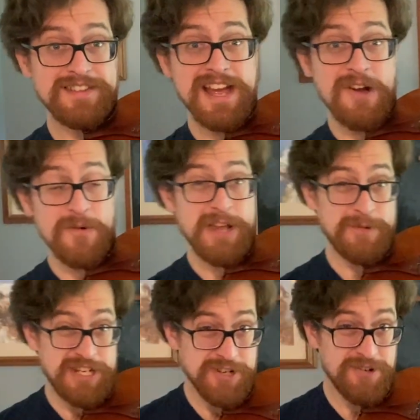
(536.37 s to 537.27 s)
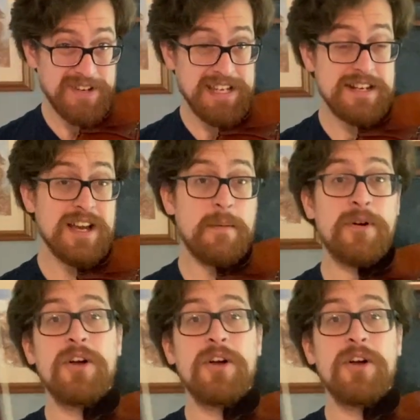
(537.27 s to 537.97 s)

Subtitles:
That way we don't end up